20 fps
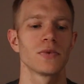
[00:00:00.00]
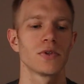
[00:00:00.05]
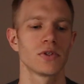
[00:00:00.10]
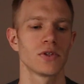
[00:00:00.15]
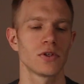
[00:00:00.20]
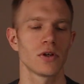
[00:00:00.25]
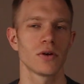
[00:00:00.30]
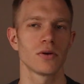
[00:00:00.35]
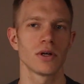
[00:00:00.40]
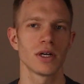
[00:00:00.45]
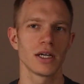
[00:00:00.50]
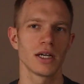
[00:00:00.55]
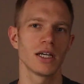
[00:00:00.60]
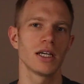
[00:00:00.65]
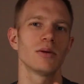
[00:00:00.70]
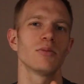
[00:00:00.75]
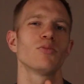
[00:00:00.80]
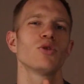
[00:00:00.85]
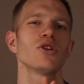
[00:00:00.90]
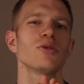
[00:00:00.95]
So
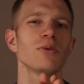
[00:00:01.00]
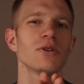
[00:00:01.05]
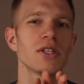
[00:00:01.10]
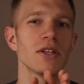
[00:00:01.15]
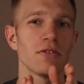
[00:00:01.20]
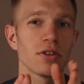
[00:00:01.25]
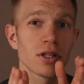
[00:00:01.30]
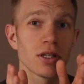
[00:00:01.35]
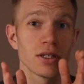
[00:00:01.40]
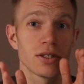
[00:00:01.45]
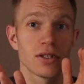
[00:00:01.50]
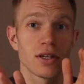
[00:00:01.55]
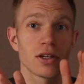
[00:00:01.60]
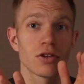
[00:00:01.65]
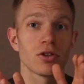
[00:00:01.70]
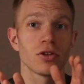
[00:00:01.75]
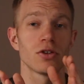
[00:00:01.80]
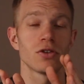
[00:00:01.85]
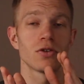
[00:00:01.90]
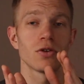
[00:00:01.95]
uh, more specifically, it's
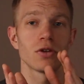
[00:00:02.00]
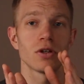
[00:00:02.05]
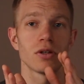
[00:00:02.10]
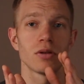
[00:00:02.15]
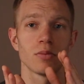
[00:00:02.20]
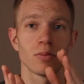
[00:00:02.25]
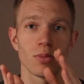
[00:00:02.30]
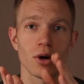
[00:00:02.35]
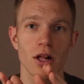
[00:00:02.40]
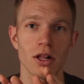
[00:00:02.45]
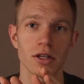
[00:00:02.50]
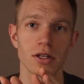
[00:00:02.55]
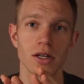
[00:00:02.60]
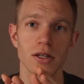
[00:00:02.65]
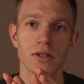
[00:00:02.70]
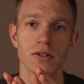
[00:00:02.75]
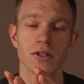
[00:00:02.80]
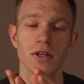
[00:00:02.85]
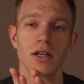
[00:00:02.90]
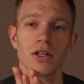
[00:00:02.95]
actually stored on
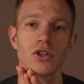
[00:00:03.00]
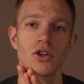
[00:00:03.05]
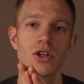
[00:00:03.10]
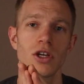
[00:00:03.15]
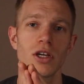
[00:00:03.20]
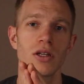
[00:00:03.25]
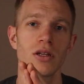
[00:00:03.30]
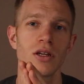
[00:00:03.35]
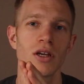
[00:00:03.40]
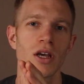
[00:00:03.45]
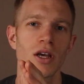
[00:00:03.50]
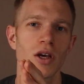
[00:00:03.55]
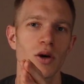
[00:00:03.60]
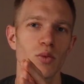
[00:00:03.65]
Polygon sidechain,